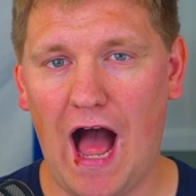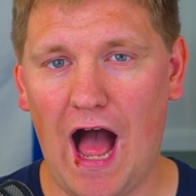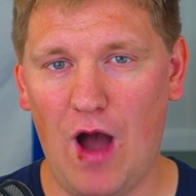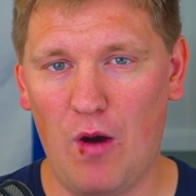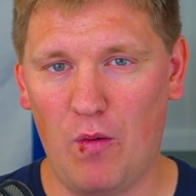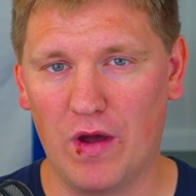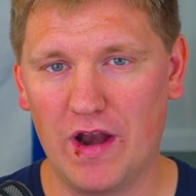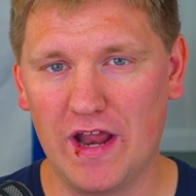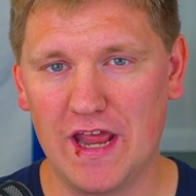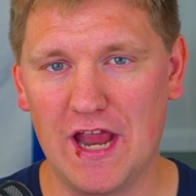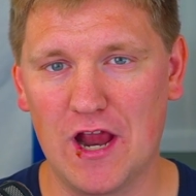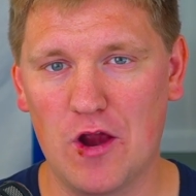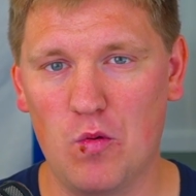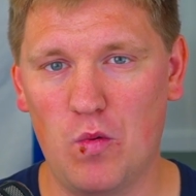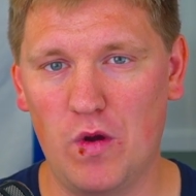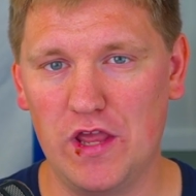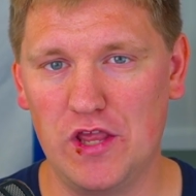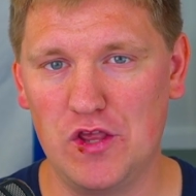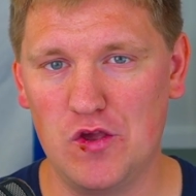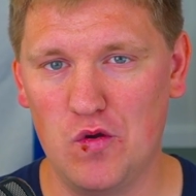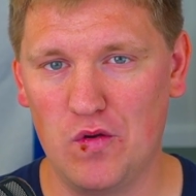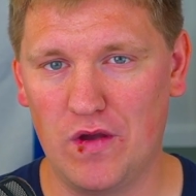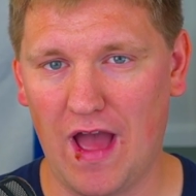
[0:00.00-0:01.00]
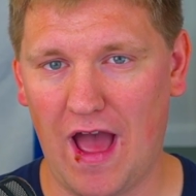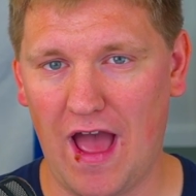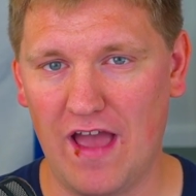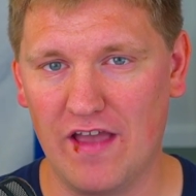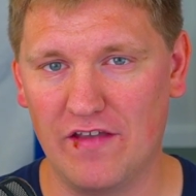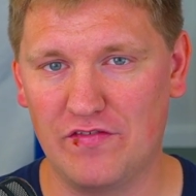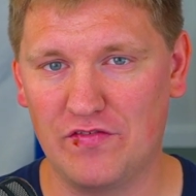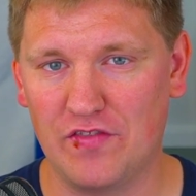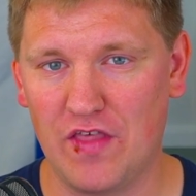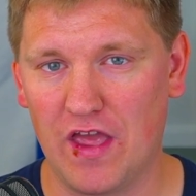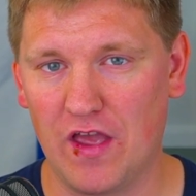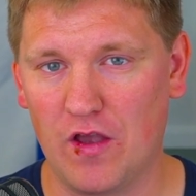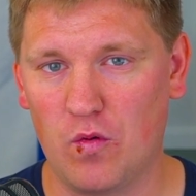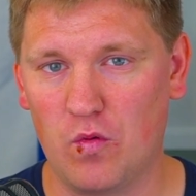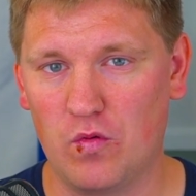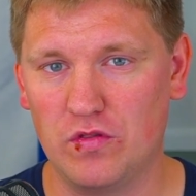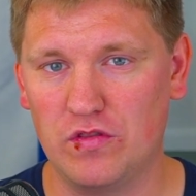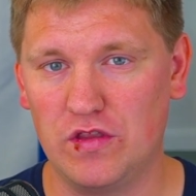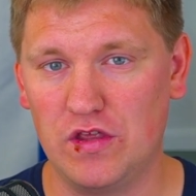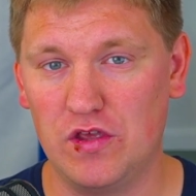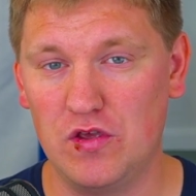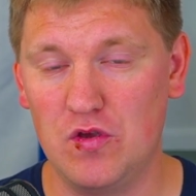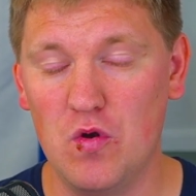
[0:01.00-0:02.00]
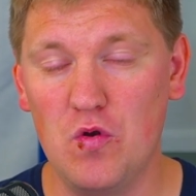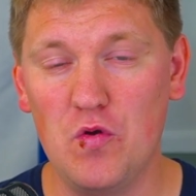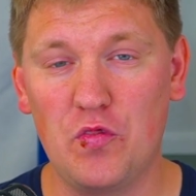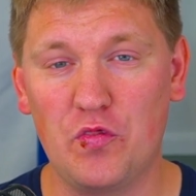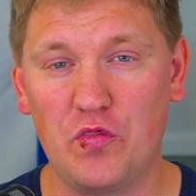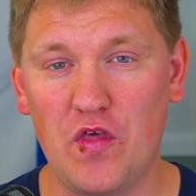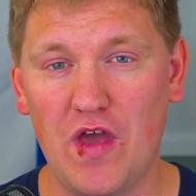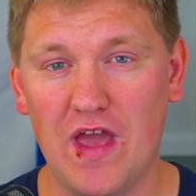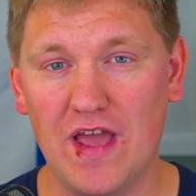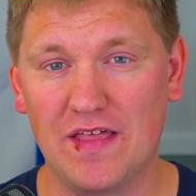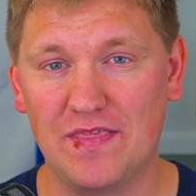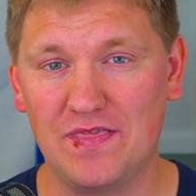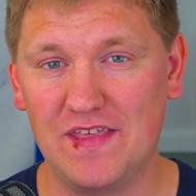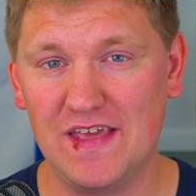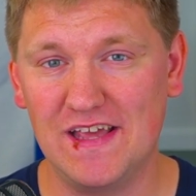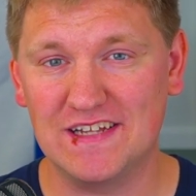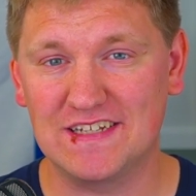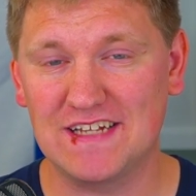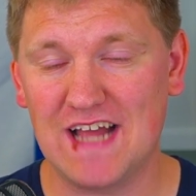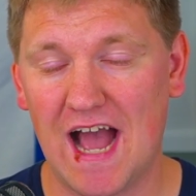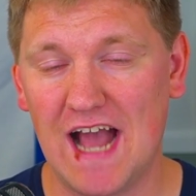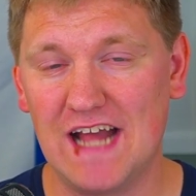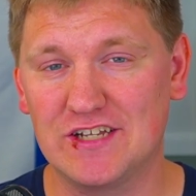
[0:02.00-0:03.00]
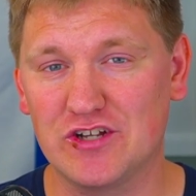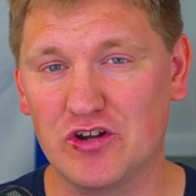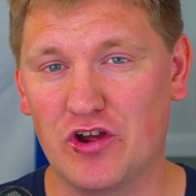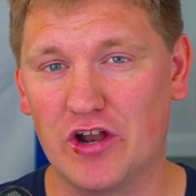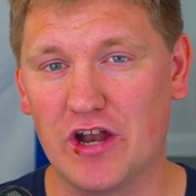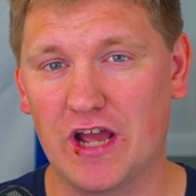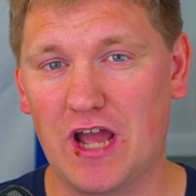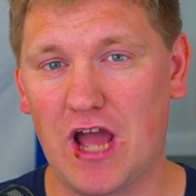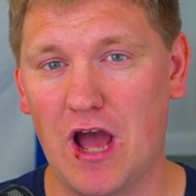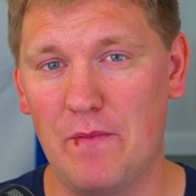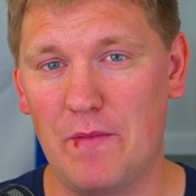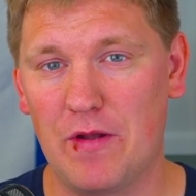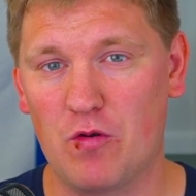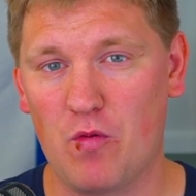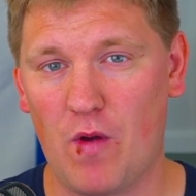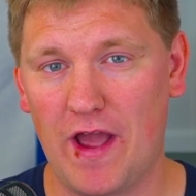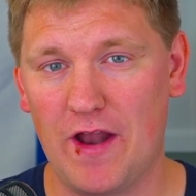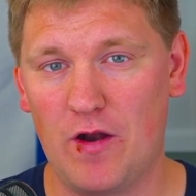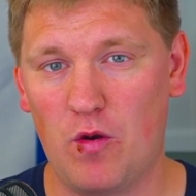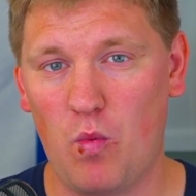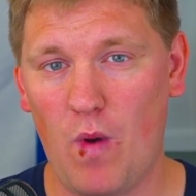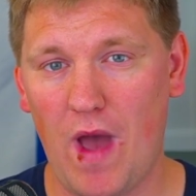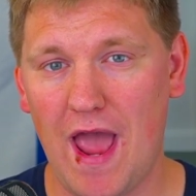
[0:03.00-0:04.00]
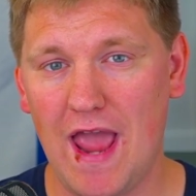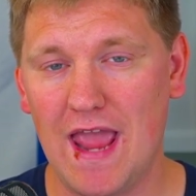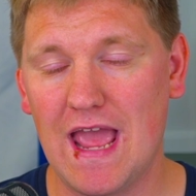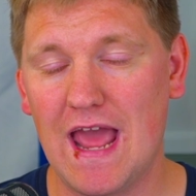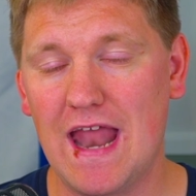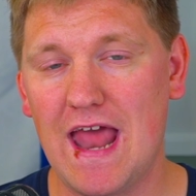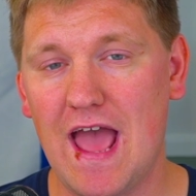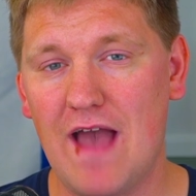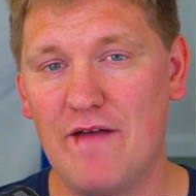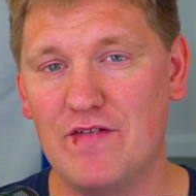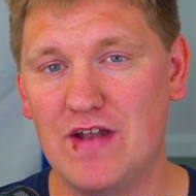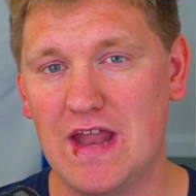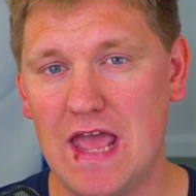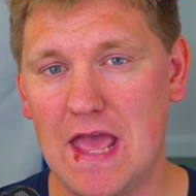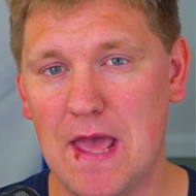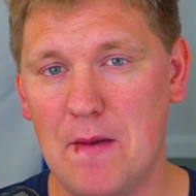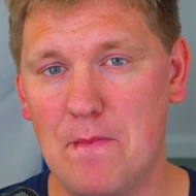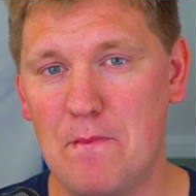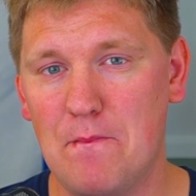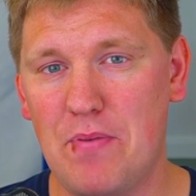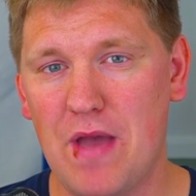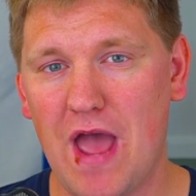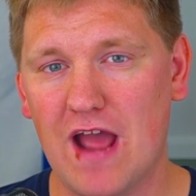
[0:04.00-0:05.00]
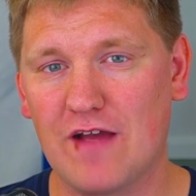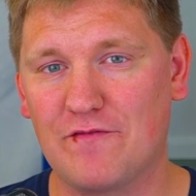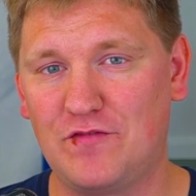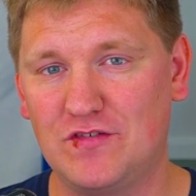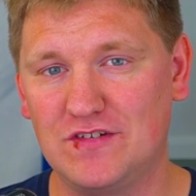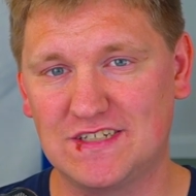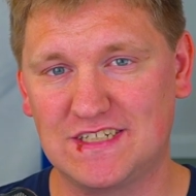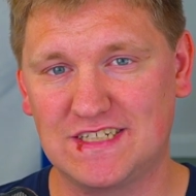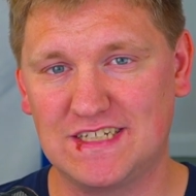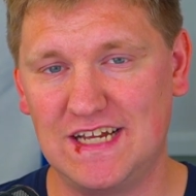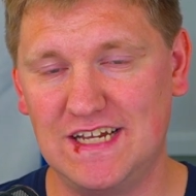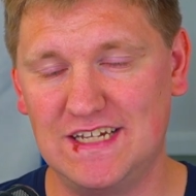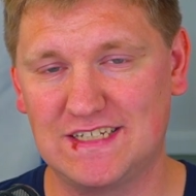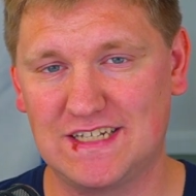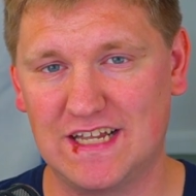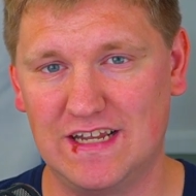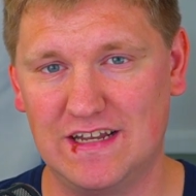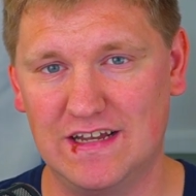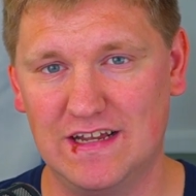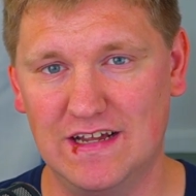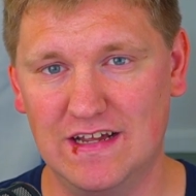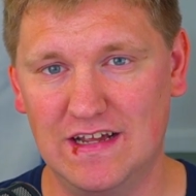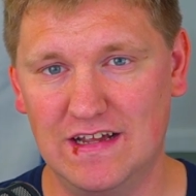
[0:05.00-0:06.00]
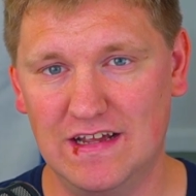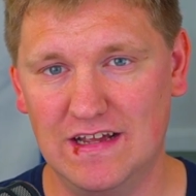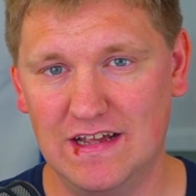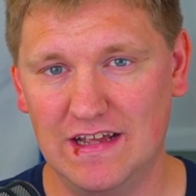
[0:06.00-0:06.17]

I want to hear what you guys think. Do you think these guys are going to come in right away and have an impactful season?